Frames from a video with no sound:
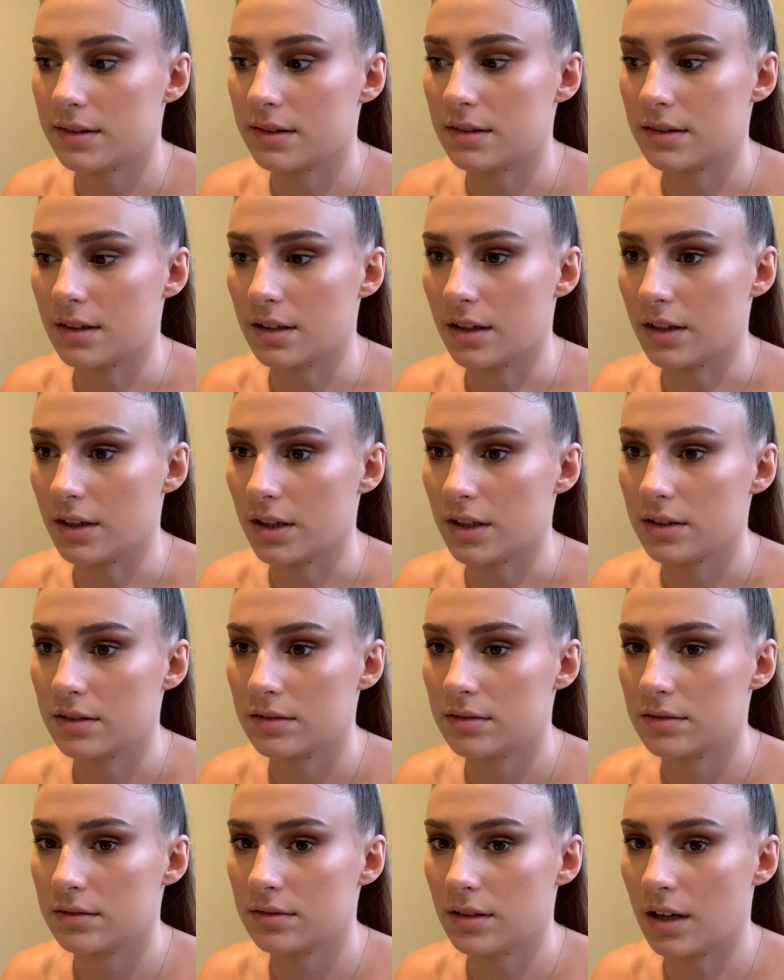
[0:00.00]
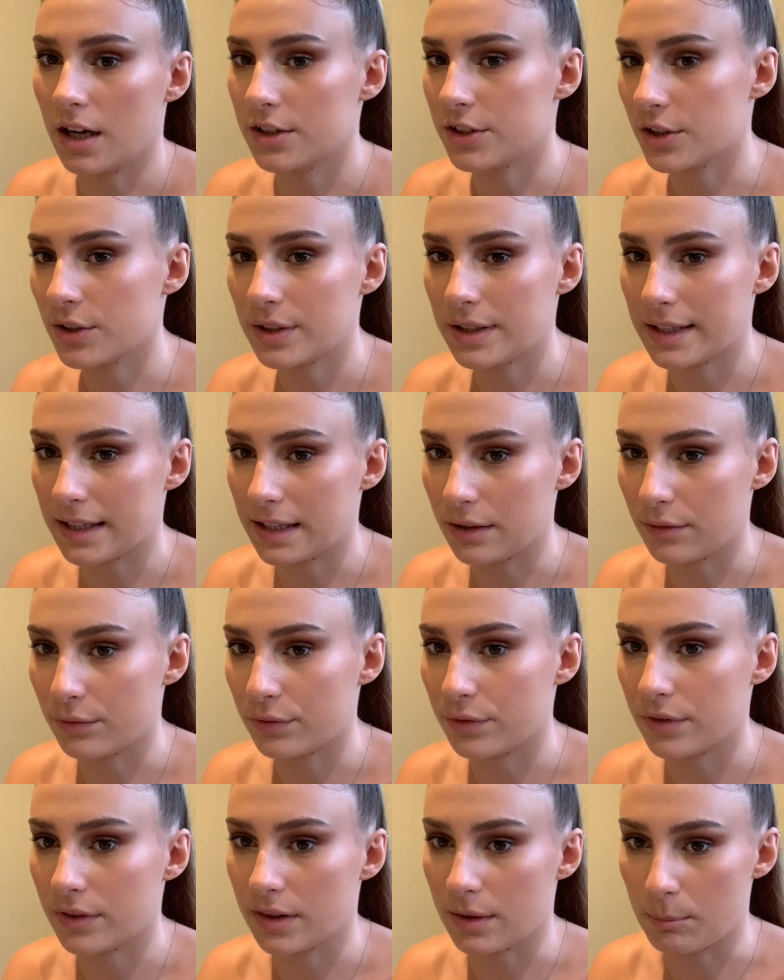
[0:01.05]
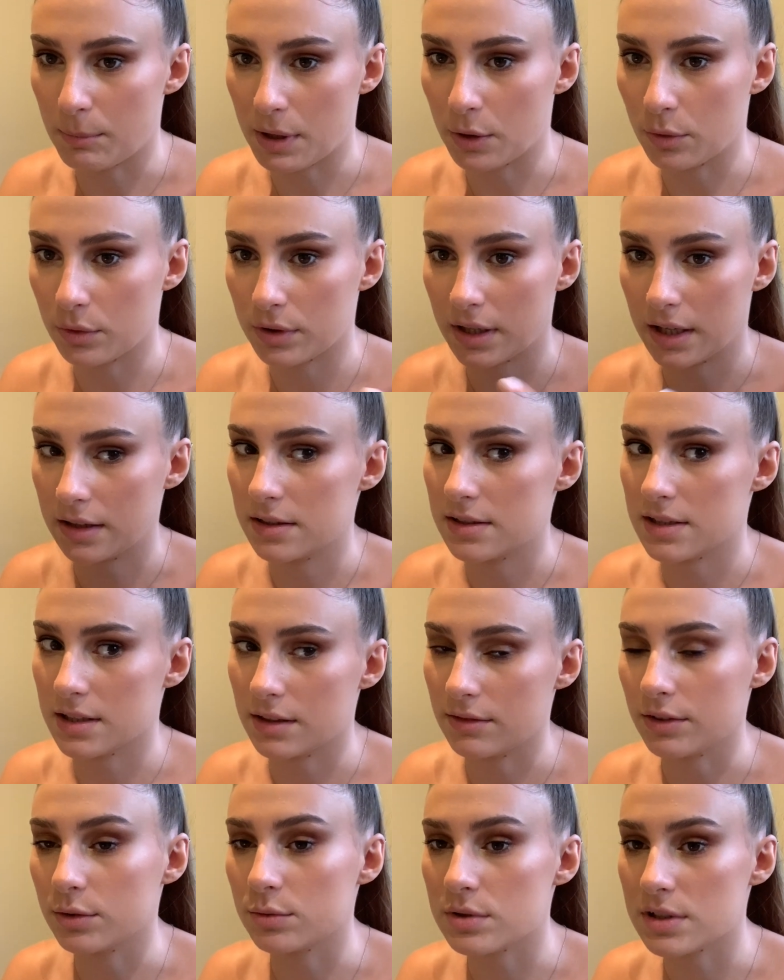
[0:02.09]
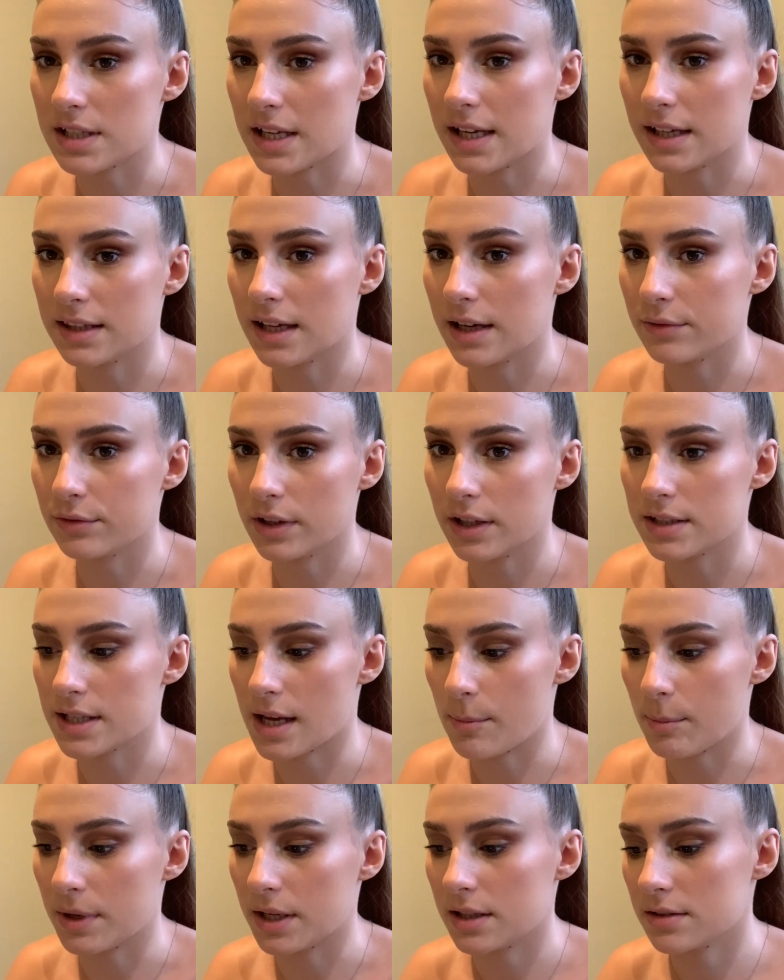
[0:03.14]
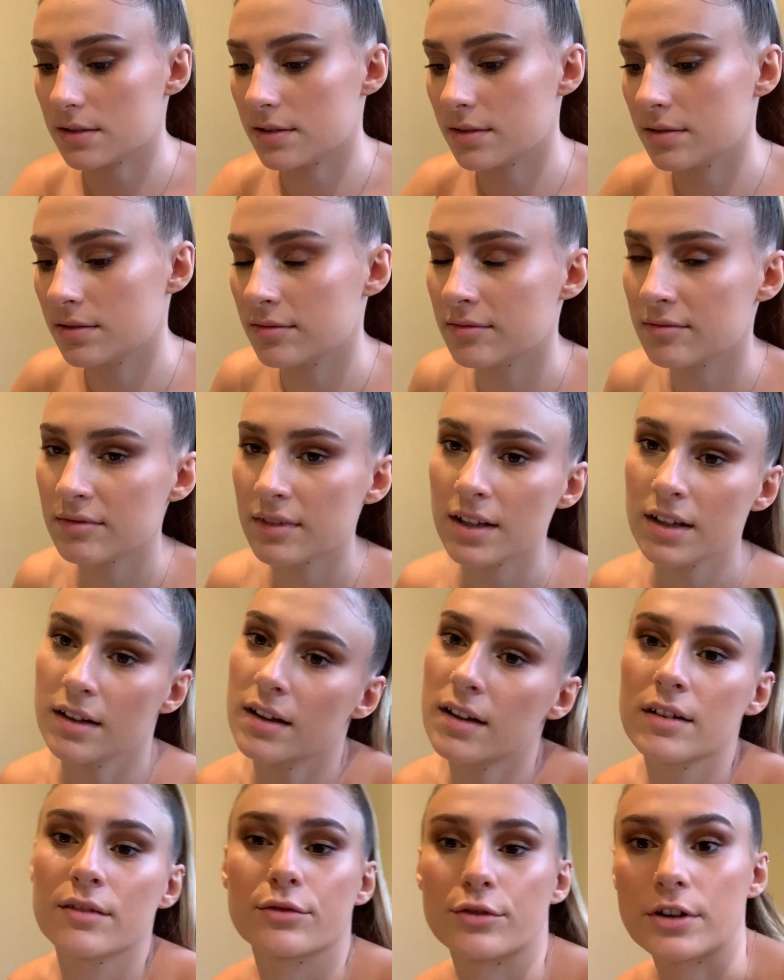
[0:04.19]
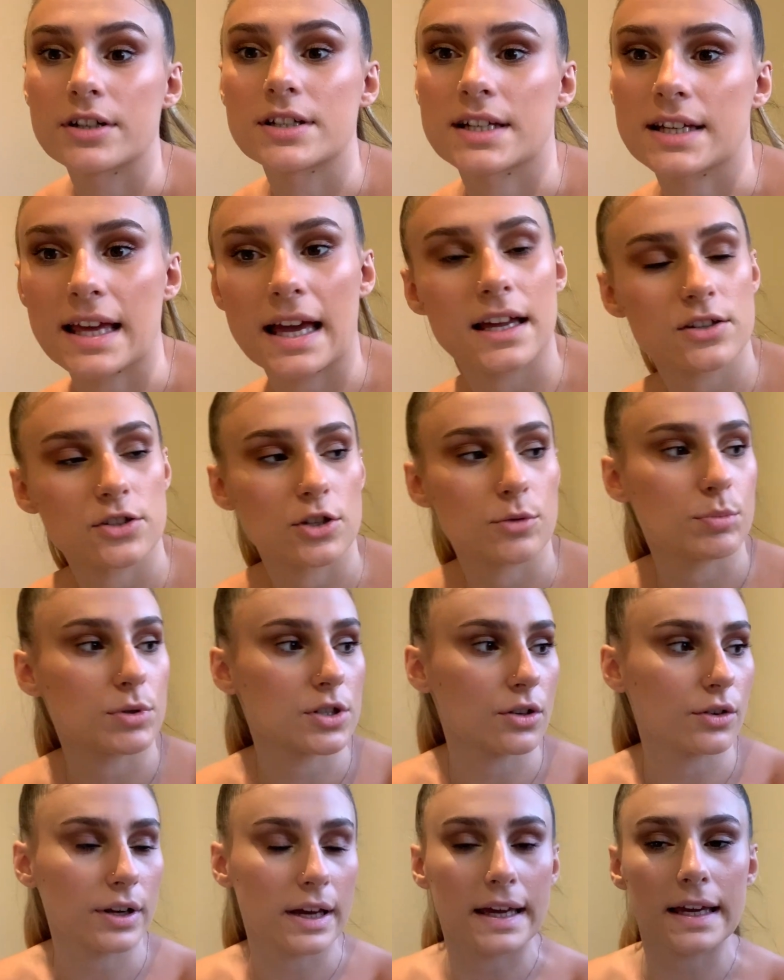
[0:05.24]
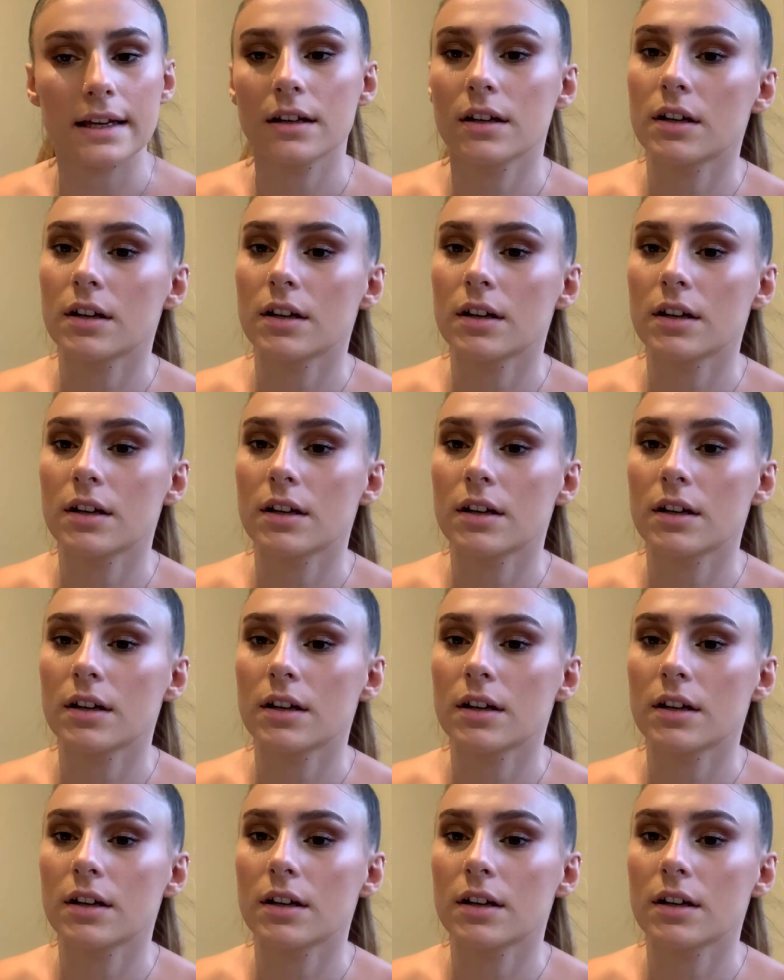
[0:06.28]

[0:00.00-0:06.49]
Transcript: the milk and the cereal sitting there for like 10 minutes for it to get super soggy.